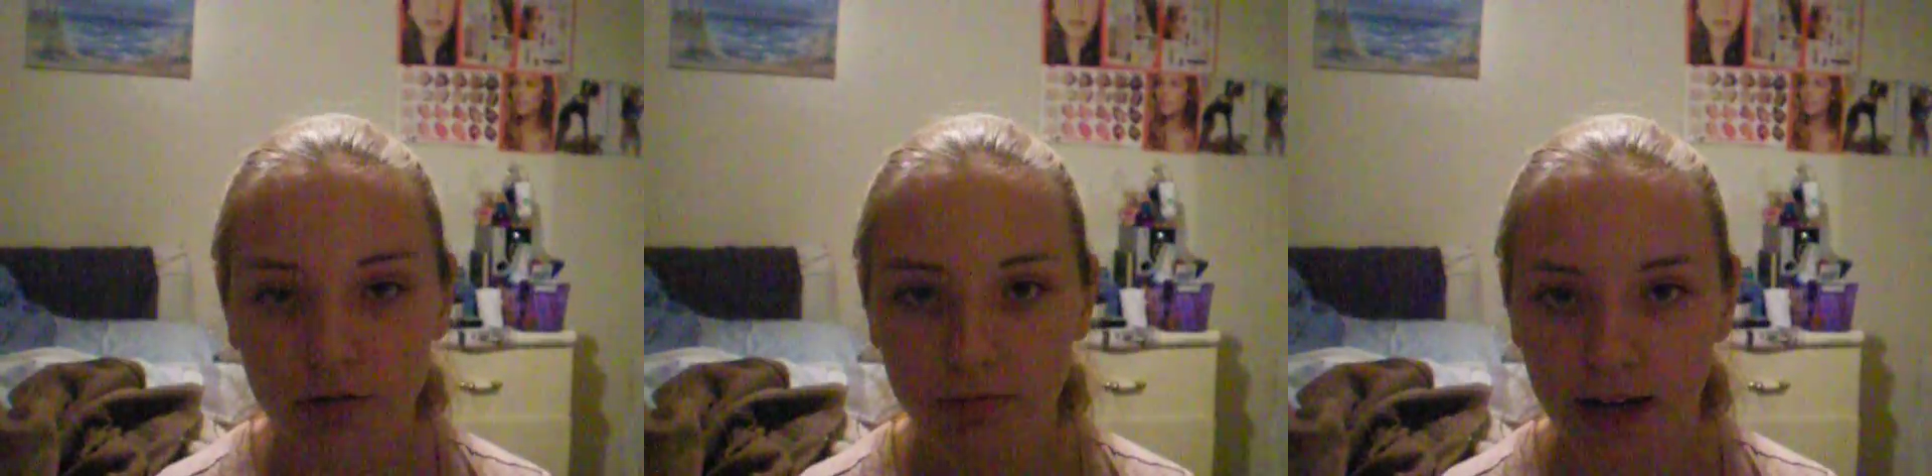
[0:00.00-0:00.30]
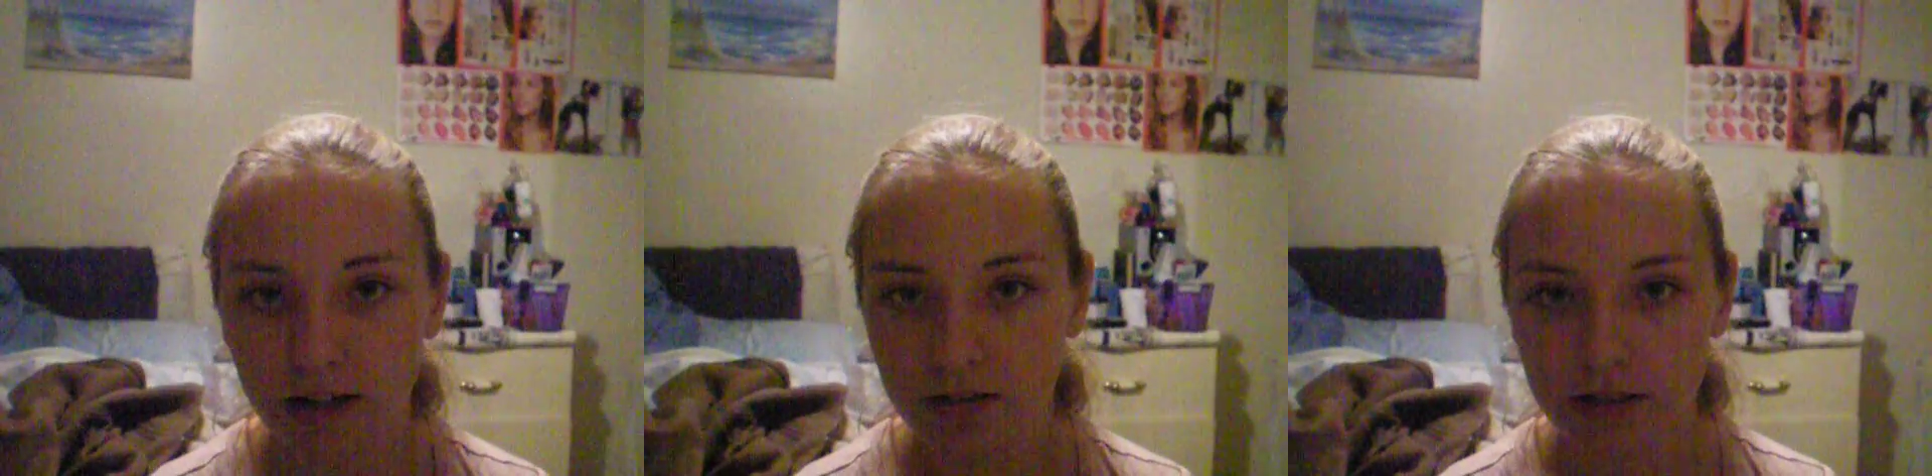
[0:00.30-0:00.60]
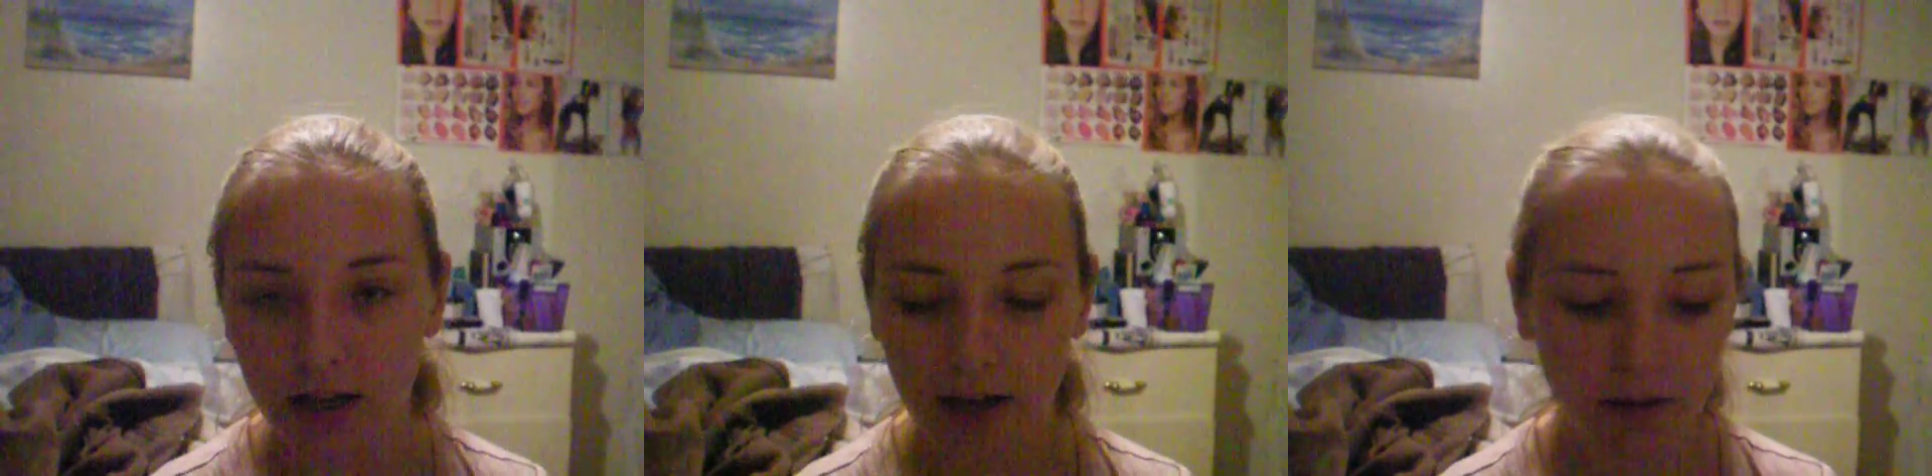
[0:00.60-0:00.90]
or record
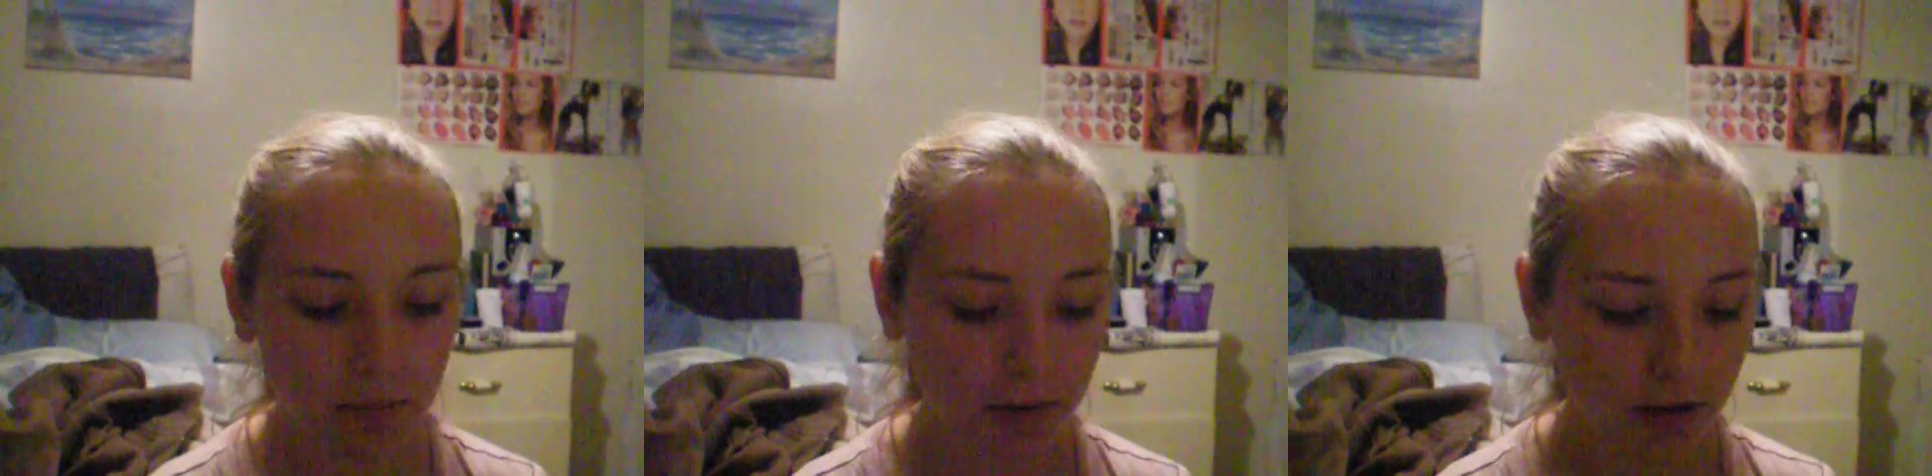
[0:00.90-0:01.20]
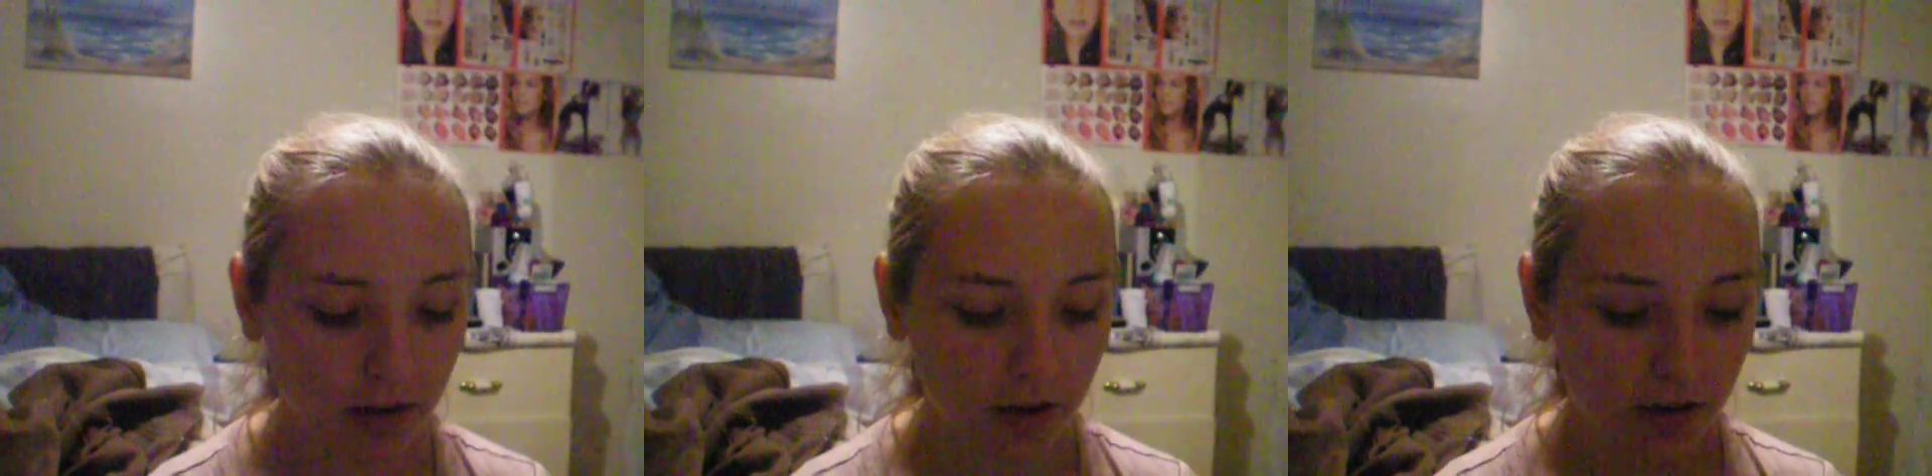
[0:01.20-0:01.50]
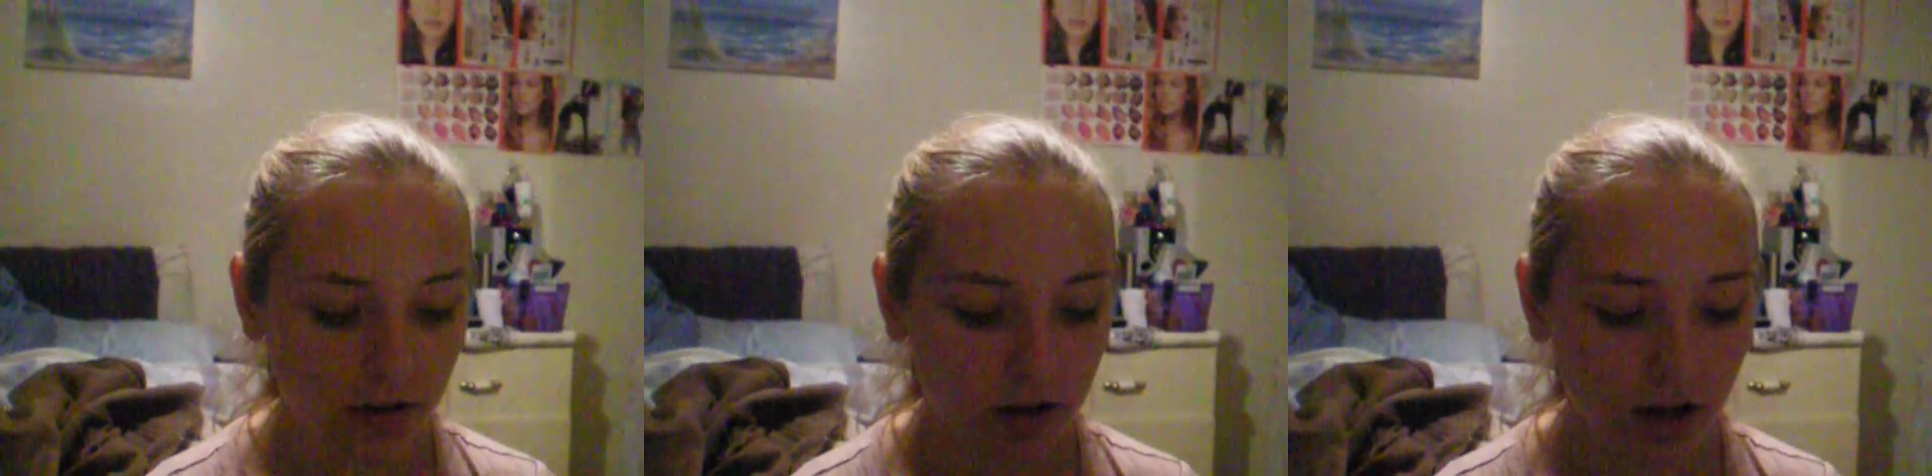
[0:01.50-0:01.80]
type,
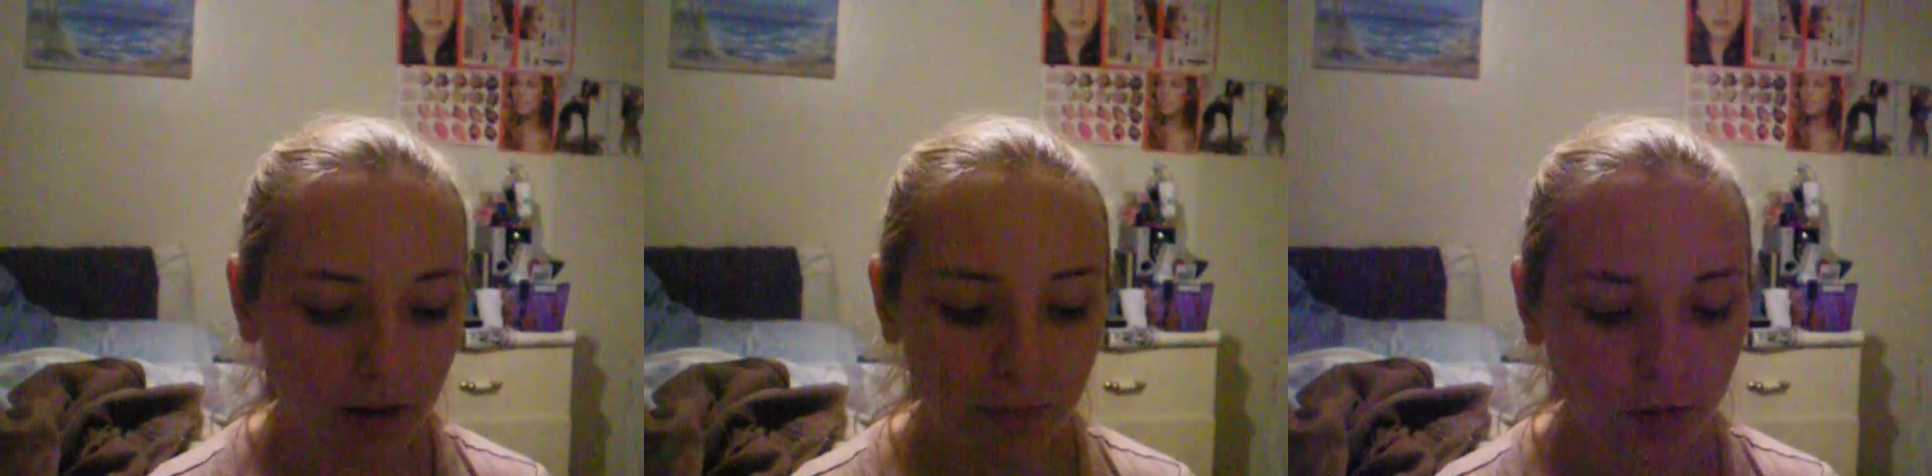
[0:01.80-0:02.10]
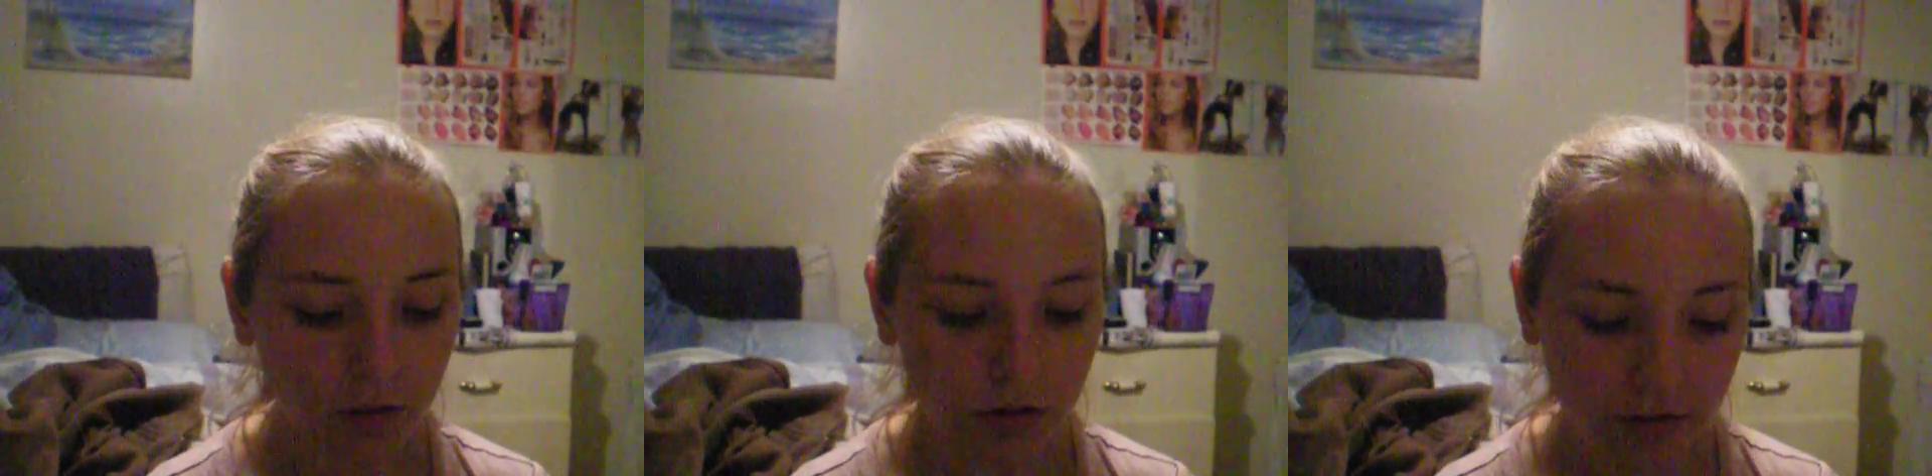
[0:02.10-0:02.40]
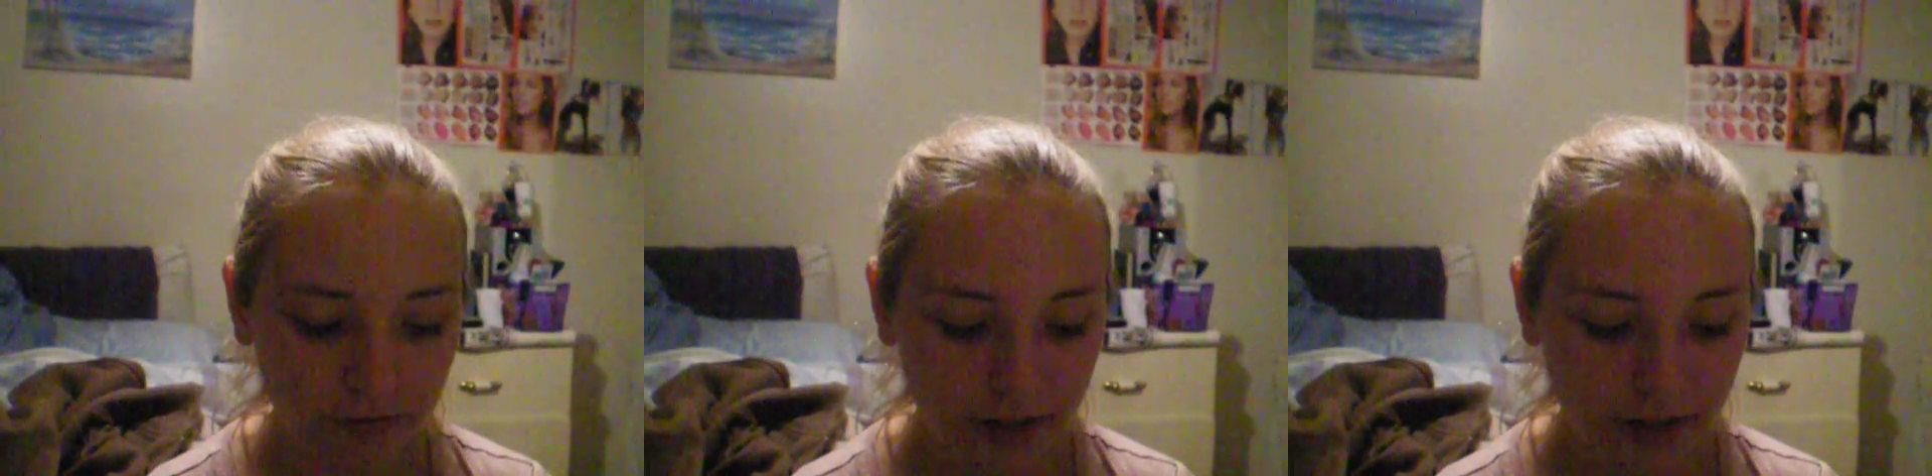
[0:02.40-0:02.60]
couple or